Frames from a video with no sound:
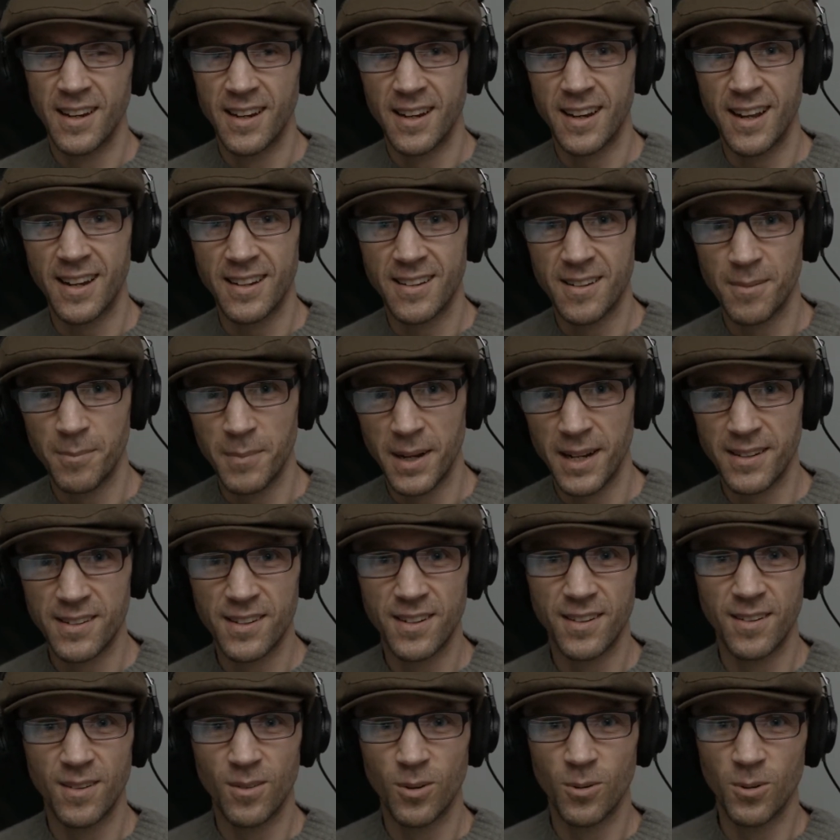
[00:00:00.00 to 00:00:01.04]
That
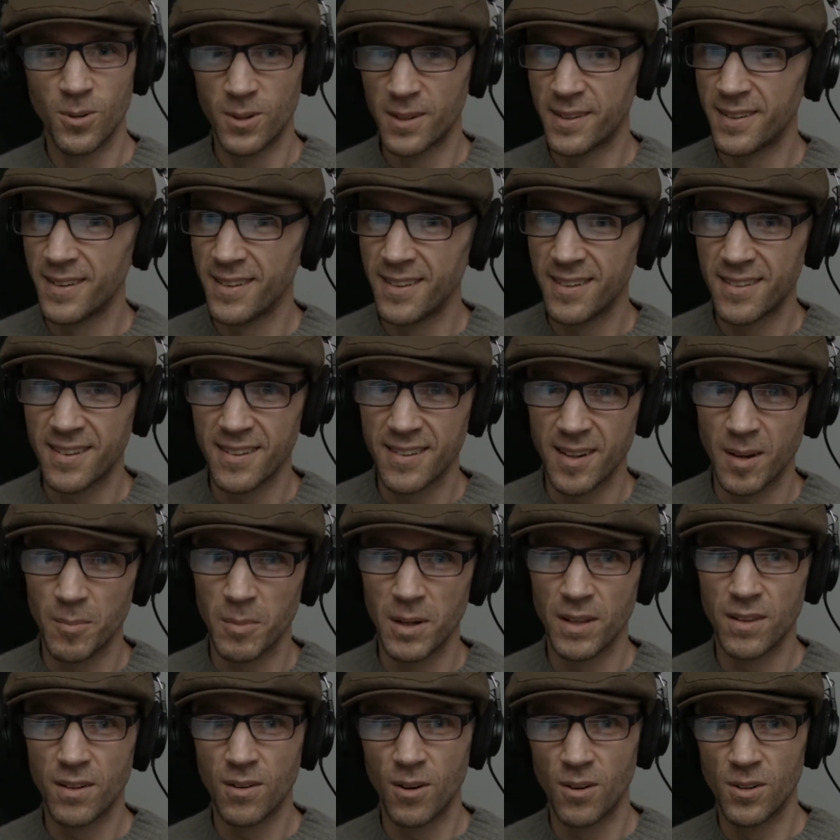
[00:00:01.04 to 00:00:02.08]
dimension hooks into
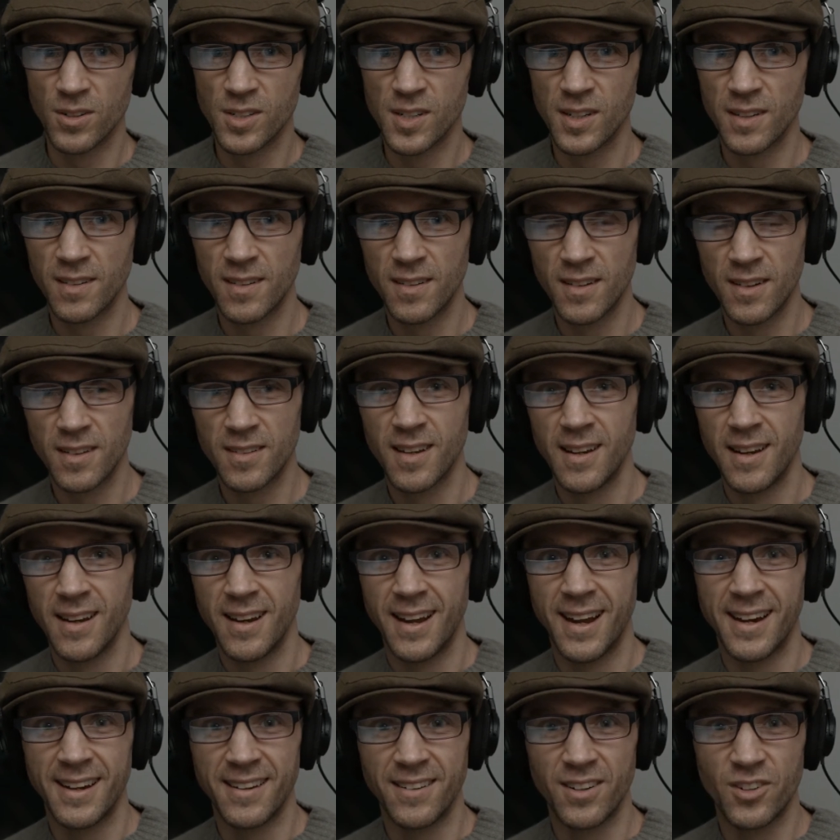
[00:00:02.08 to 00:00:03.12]
someone's consciousness
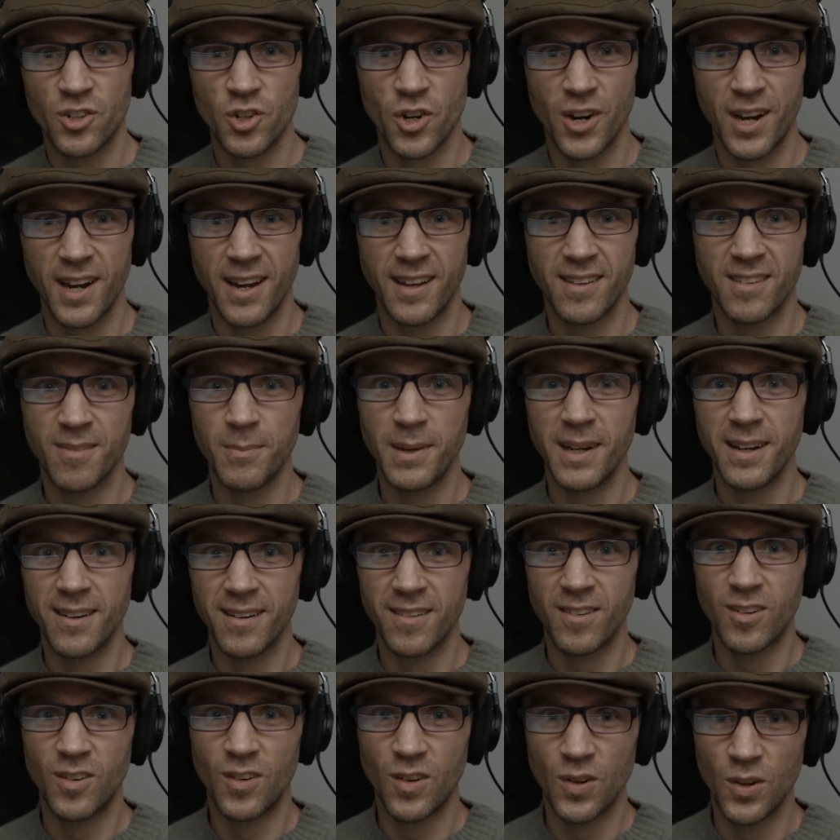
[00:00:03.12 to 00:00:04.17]
and is
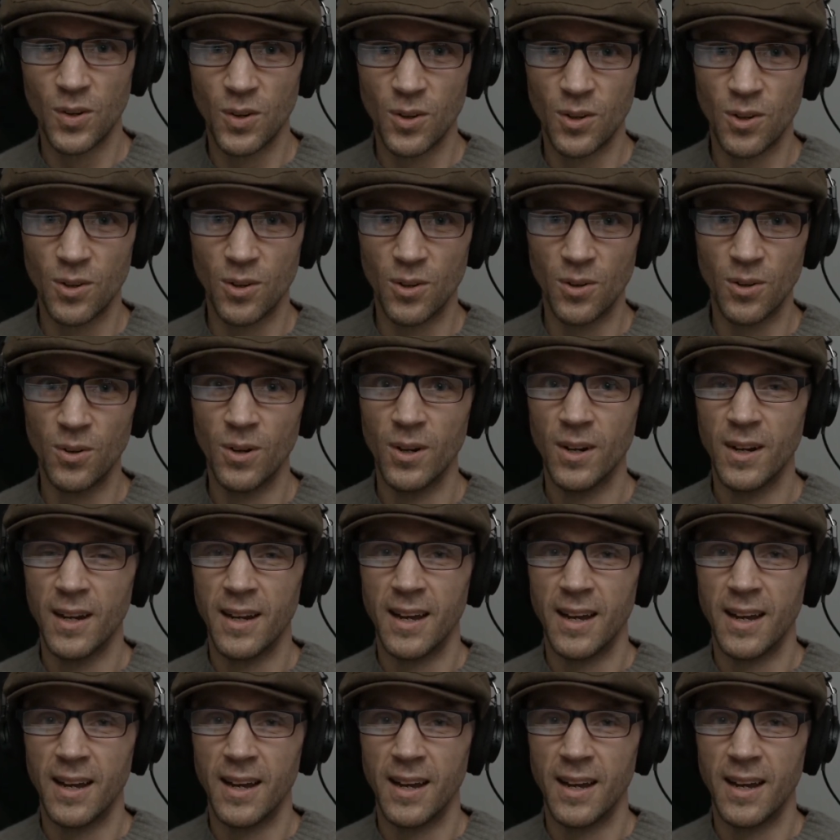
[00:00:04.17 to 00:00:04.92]
transmitted to you,